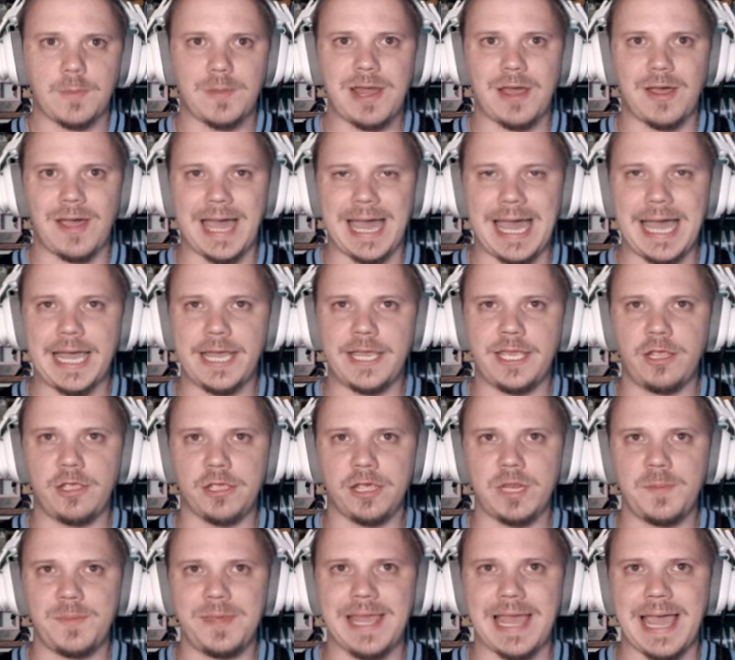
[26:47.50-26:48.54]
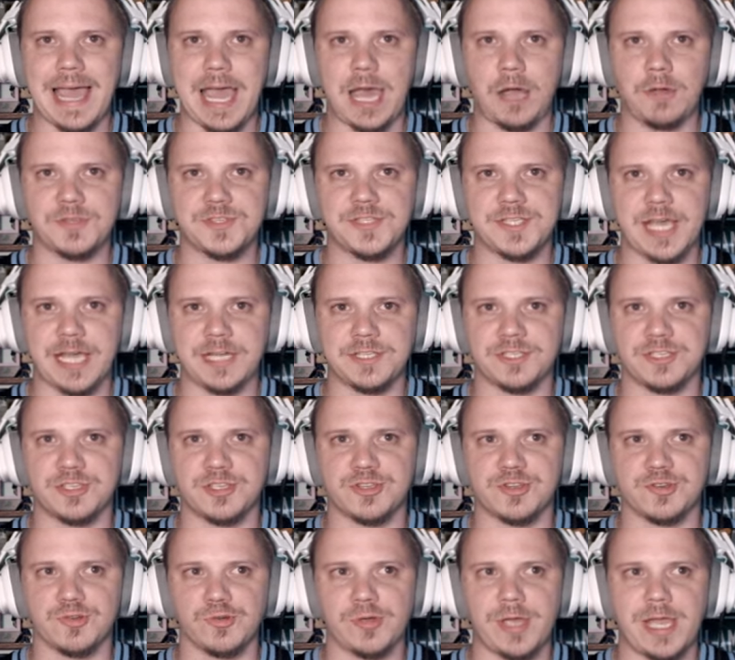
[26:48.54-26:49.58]
Coming out eye here. Going to be an outside
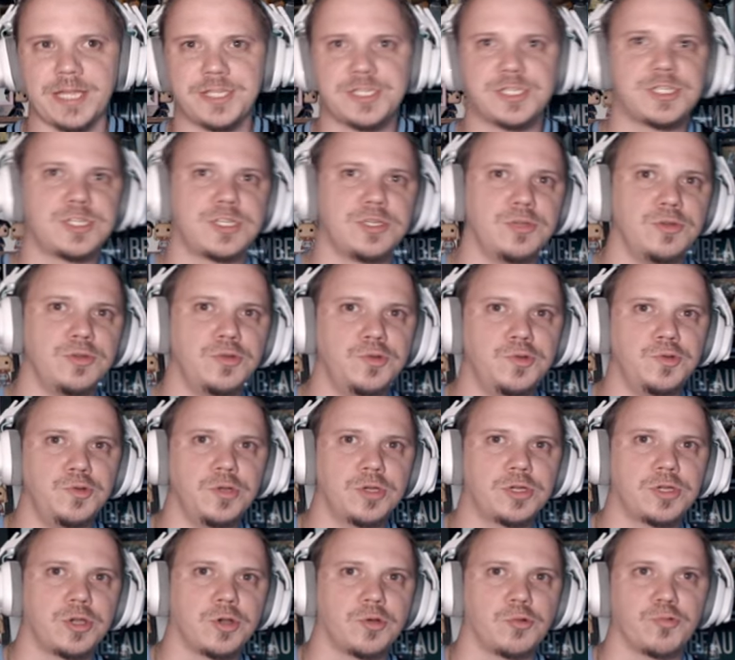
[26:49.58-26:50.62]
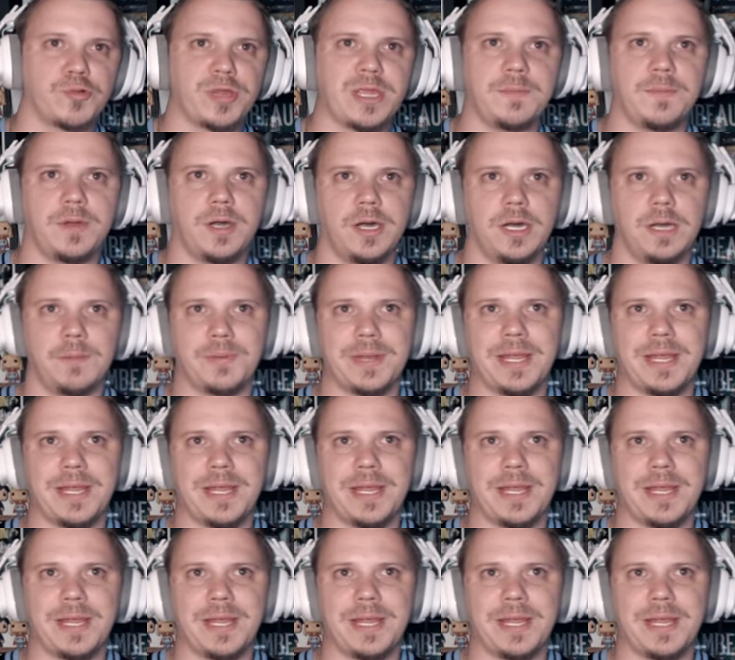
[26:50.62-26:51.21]
stretch to Kareem Hunt.